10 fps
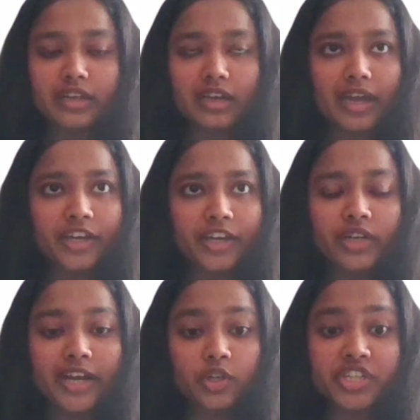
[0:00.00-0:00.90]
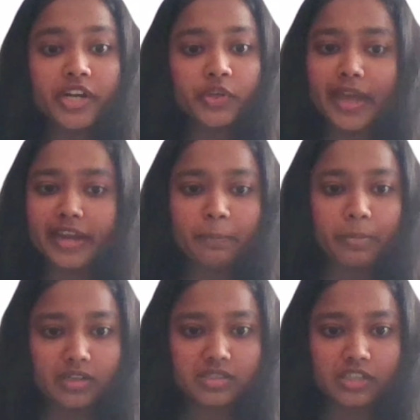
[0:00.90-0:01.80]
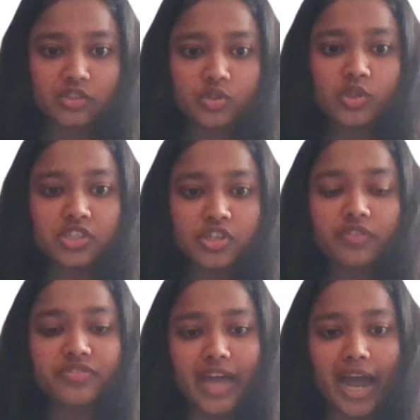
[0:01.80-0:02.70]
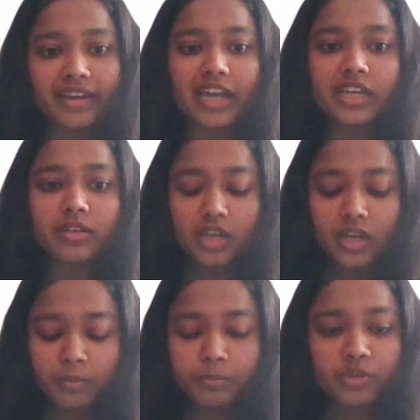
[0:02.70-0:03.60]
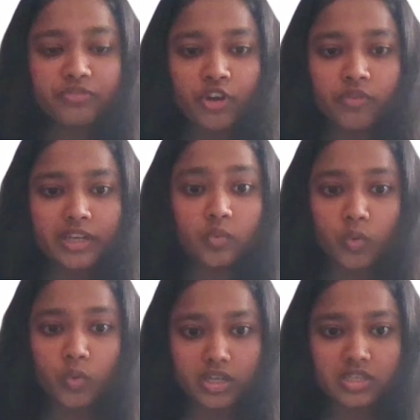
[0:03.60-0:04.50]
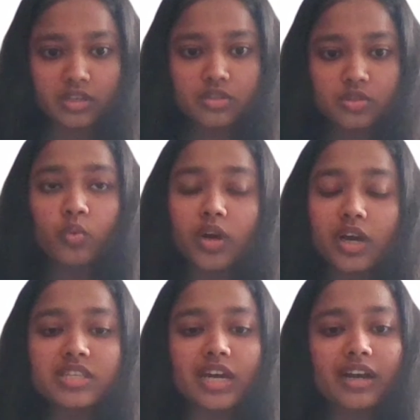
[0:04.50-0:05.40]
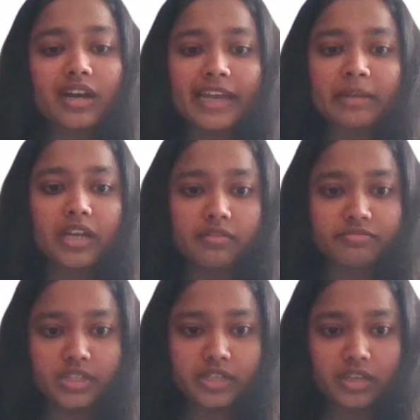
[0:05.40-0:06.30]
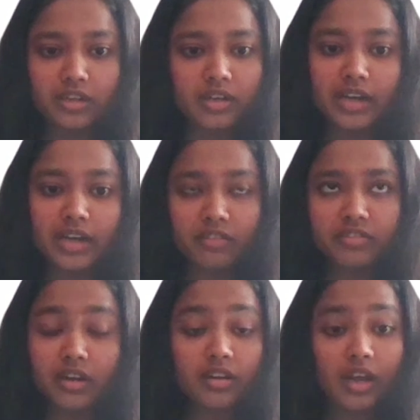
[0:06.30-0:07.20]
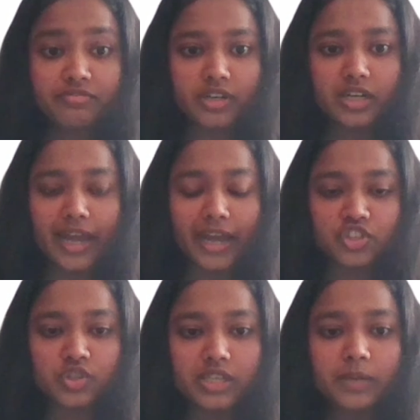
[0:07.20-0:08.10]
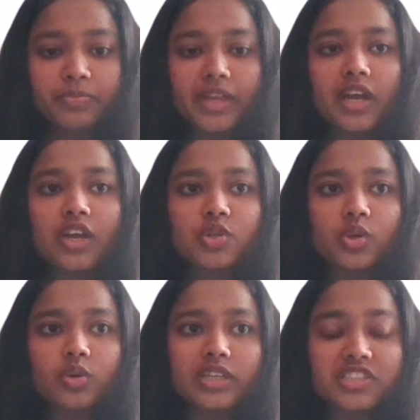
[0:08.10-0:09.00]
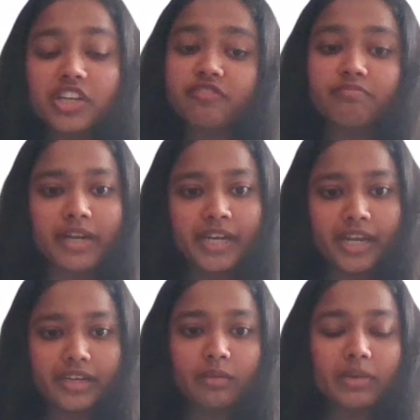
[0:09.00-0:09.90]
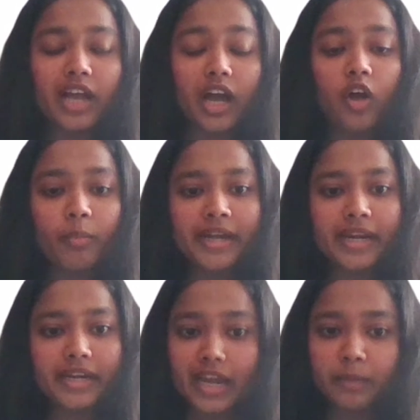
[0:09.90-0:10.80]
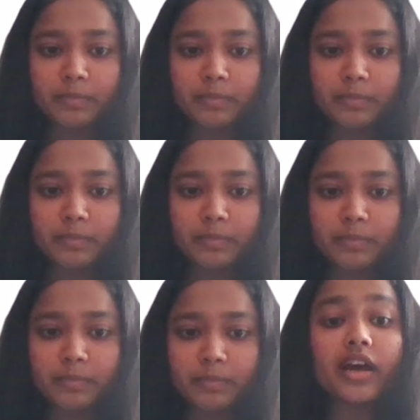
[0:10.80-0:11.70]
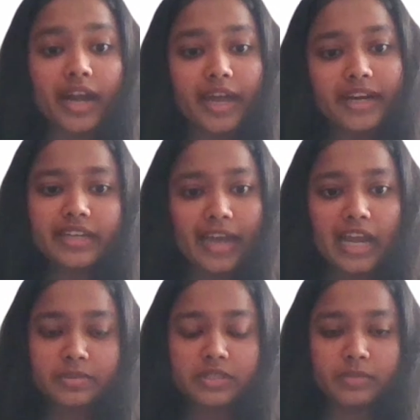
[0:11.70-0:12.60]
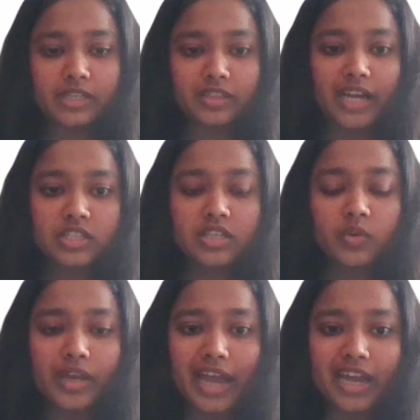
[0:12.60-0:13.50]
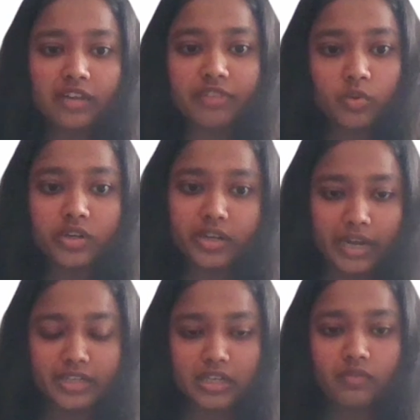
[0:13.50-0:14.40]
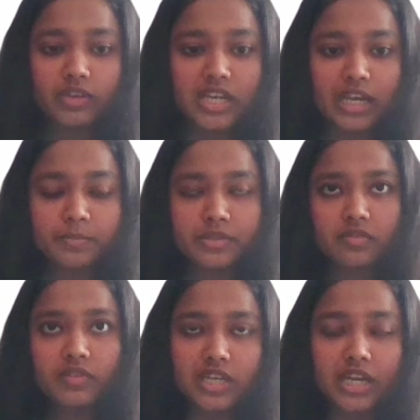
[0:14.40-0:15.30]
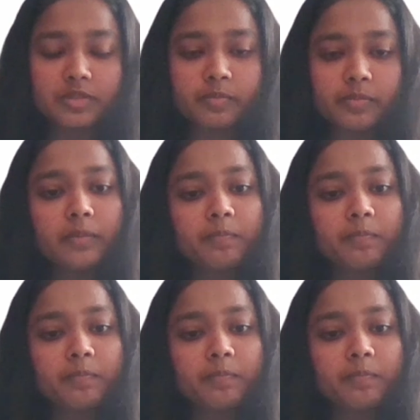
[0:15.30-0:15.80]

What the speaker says: I cannot tell it to share it to any person. So instead of that, I put forward in words. So words are like my comforting comfort actually. So instead of meditating, like how meditate helps people, writing helps me. That's the way I have found writing, which helps me.